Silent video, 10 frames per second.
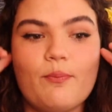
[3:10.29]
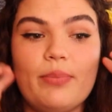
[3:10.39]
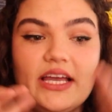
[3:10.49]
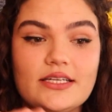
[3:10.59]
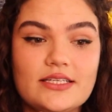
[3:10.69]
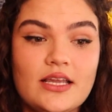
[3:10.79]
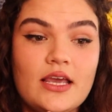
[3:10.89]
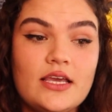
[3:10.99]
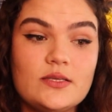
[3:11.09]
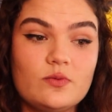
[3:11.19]
But
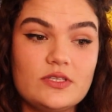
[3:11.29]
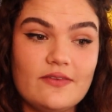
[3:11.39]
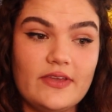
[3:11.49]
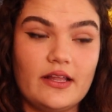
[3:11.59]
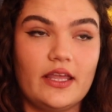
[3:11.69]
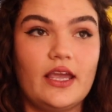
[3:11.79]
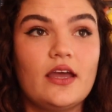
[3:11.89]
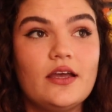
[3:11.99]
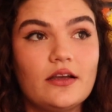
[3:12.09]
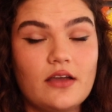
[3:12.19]
specifically,
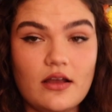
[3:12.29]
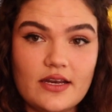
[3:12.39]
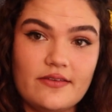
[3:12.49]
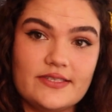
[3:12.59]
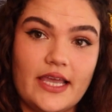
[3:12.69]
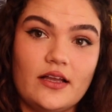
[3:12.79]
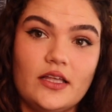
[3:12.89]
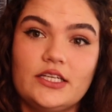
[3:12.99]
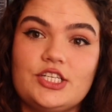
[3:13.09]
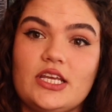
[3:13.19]
cognitive
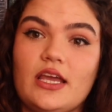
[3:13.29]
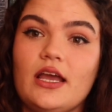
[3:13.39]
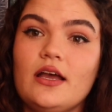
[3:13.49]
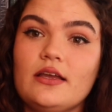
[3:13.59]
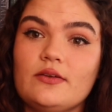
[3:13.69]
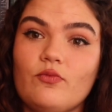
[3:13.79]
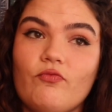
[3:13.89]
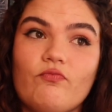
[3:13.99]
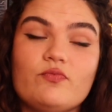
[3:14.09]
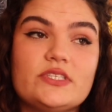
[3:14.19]
psychology
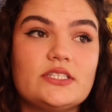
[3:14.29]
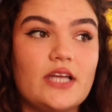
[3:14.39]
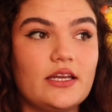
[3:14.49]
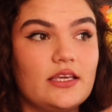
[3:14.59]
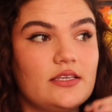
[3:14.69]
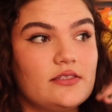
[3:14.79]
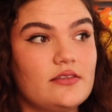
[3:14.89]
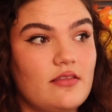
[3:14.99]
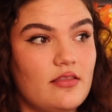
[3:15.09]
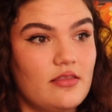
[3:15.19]

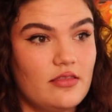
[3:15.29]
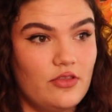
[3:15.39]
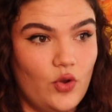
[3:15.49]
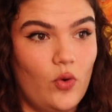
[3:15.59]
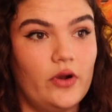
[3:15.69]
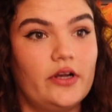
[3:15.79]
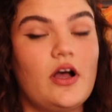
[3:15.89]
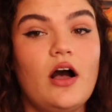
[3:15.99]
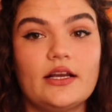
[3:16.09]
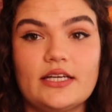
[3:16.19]
studies your
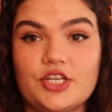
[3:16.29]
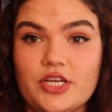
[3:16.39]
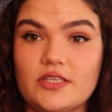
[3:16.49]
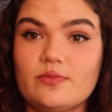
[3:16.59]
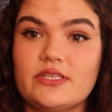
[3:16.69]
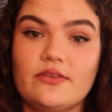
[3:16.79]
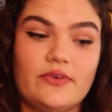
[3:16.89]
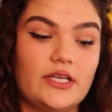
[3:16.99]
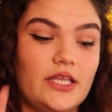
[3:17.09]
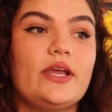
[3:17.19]
cognition.
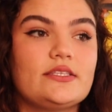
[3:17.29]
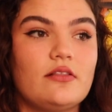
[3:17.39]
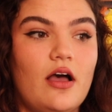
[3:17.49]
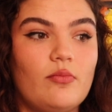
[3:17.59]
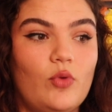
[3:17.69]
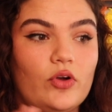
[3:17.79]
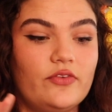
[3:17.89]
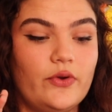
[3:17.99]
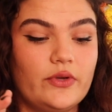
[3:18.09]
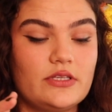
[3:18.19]
Specifically, it's a lot more
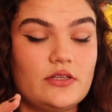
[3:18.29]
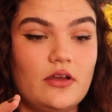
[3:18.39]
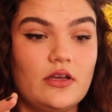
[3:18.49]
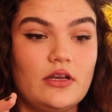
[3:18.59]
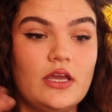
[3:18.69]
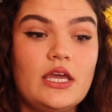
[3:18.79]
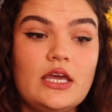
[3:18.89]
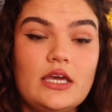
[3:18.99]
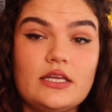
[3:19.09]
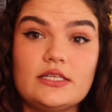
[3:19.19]
focused on
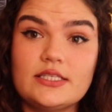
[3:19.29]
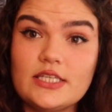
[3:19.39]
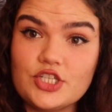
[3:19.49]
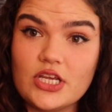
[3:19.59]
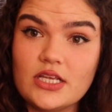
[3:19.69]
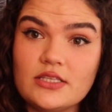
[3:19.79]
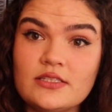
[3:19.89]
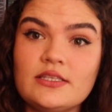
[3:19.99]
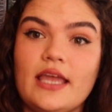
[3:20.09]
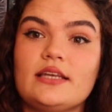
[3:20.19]

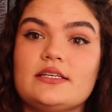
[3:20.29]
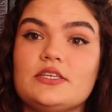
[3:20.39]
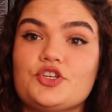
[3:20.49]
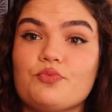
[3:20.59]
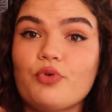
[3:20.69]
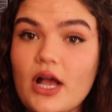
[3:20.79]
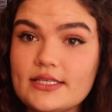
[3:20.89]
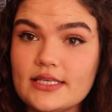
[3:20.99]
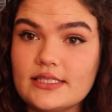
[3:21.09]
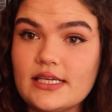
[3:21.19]
decisions and decision
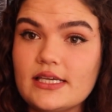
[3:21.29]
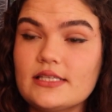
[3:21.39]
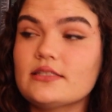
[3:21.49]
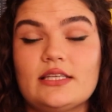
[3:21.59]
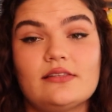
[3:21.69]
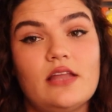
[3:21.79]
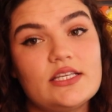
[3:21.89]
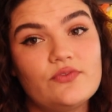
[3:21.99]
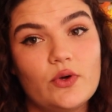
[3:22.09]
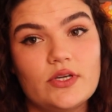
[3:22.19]
processes. It's
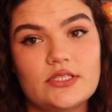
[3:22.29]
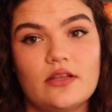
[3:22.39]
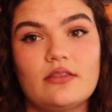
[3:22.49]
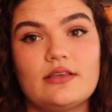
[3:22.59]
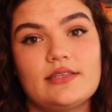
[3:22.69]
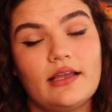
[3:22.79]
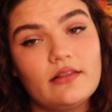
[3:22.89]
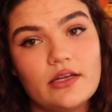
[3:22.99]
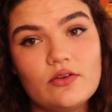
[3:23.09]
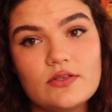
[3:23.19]
less focused on things like
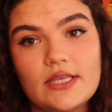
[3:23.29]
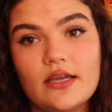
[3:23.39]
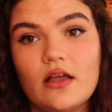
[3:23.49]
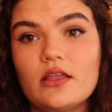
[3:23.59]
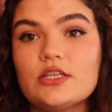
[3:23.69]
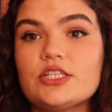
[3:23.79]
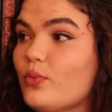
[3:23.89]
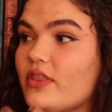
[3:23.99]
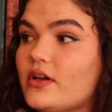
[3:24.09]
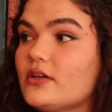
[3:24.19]
clinical psychology.
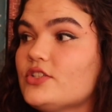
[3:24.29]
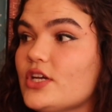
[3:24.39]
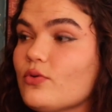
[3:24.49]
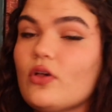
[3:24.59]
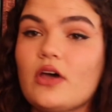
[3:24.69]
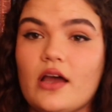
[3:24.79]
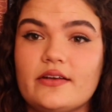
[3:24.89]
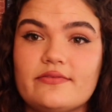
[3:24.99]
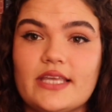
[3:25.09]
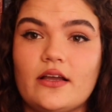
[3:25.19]
With a general
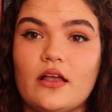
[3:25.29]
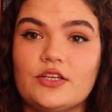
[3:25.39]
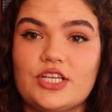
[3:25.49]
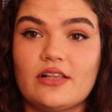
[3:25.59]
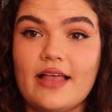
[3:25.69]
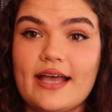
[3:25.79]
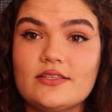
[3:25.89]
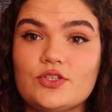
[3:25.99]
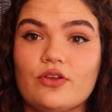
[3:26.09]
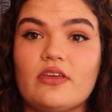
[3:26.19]
cognitive psychology
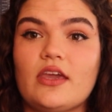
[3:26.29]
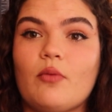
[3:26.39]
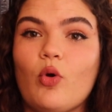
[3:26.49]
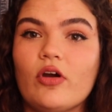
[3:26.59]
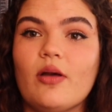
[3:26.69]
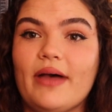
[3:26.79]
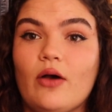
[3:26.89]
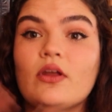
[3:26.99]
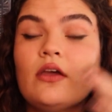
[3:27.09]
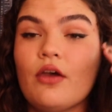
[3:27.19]
class, you're thinking more
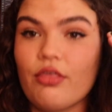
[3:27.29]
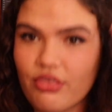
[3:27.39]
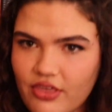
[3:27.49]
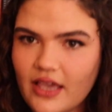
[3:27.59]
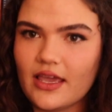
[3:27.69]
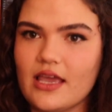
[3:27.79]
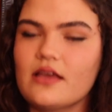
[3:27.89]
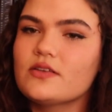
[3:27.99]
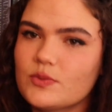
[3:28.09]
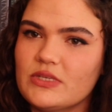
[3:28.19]
about
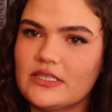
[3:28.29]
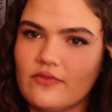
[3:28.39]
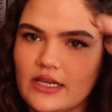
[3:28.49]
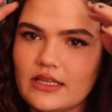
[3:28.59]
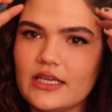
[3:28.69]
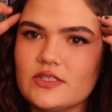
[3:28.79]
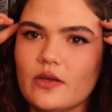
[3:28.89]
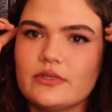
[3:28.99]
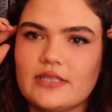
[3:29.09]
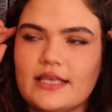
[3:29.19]
thinking specifically.
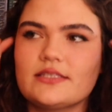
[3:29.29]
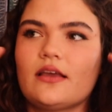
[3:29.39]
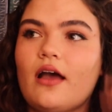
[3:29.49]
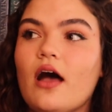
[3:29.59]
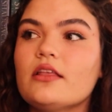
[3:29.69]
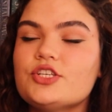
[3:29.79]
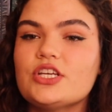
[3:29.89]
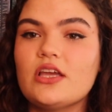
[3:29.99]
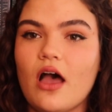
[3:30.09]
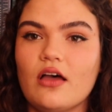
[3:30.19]
So it's the
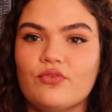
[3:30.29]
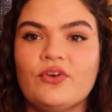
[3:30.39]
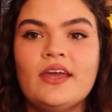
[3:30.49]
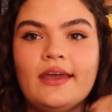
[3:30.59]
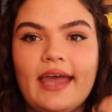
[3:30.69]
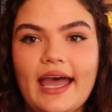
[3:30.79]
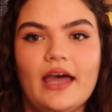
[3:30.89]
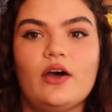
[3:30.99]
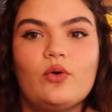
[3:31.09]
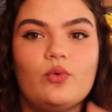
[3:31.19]
psychology of
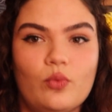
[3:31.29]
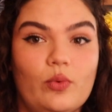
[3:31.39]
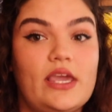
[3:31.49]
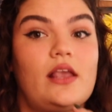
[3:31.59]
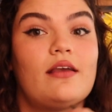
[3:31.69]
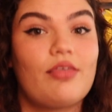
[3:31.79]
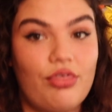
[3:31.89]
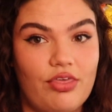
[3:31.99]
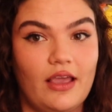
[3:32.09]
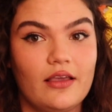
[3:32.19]
how we
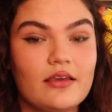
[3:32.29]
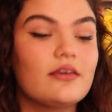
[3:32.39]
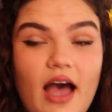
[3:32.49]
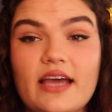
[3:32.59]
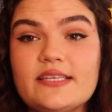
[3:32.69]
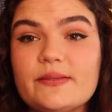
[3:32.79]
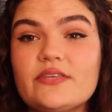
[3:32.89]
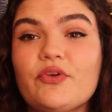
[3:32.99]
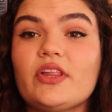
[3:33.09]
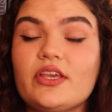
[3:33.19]
think. I
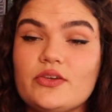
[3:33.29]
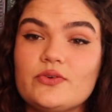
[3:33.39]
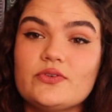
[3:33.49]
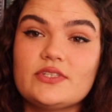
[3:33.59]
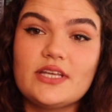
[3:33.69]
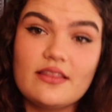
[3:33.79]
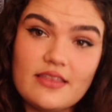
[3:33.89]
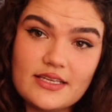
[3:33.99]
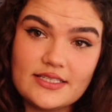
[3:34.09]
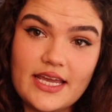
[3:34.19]
specifically used
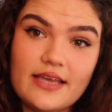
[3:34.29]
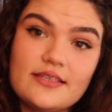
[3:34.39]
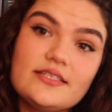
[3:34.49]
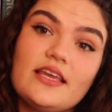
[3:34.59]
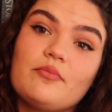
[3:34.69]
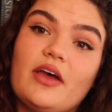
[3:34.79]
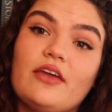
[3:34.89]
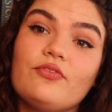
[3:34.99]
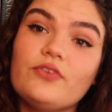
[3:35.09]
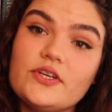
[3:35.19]
this text in
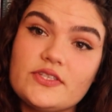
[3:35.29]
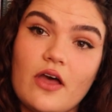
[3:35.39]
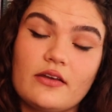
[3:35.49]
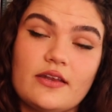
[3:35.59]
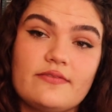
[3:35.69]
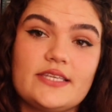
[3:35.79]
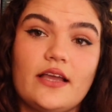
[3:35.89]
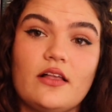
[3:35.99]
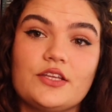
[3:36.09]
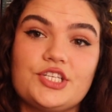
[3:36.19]
my first cognitive
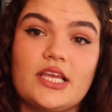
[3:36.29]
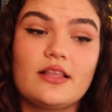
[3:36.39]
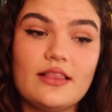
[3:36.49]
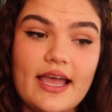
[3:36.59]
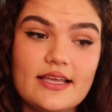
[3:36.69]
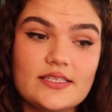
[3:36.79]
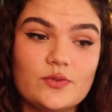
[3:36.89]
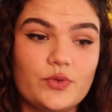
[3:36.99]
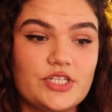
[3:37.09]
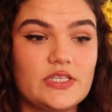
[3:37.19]
psychology
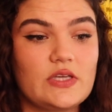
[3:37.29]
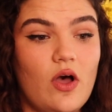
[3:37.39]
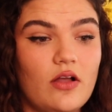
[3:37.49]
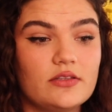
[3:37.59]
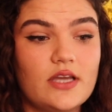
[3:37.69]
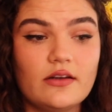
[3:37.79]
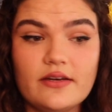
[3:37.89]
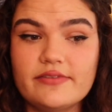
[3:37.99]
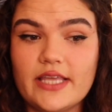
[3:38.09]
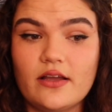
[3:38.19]
class, which is called
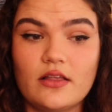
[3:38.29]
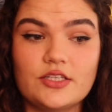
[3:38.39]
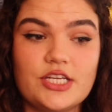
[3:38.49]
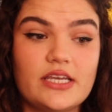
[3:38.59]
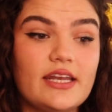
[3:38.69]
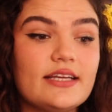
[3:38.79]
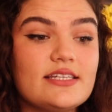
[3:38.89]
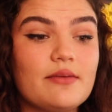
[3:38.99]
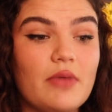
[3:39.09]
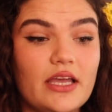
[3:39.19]
Cognitive Psychology:
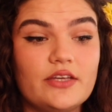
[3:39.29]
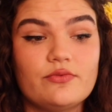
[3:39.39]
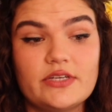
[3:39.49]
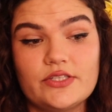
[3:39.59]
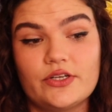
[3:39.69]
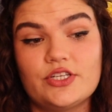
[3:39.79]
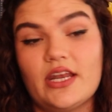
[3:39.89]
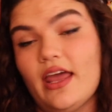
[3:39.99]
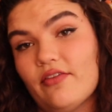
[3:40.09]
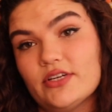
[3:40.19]
Connecting Mind, Research,
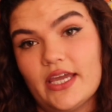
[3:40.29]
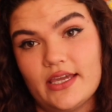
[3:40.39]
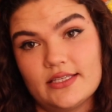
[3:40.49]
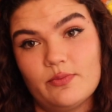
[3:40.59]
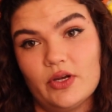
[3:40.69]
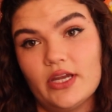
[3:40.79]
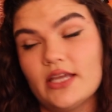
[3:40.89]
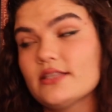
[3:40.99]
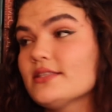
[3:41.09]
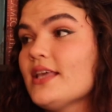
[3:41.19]
and Everyday
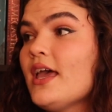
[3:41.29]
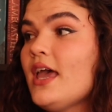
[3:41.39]
Experience.